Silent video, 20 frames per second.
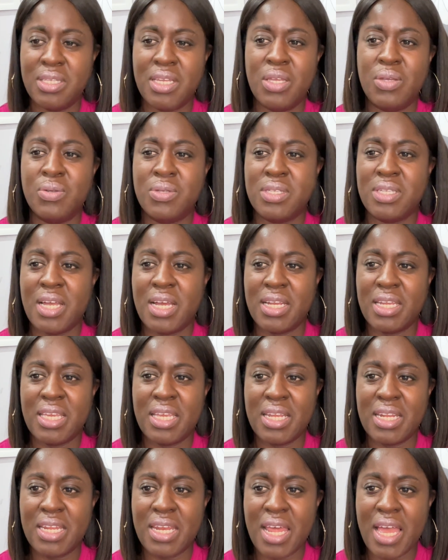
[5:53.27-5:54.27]
then you start
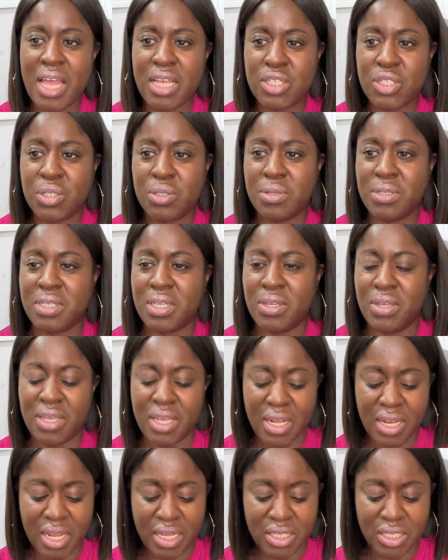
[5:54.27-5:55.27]
getting anxious and you
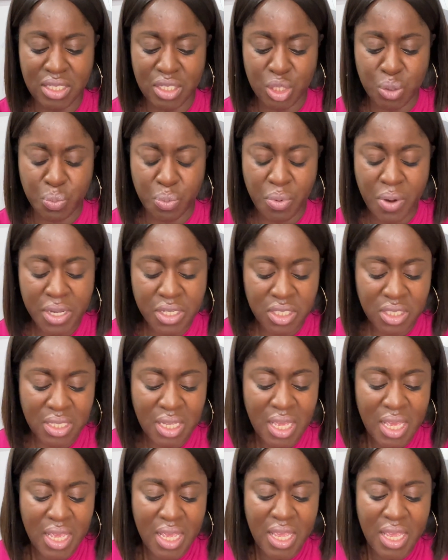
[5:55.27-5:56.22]
get depressed,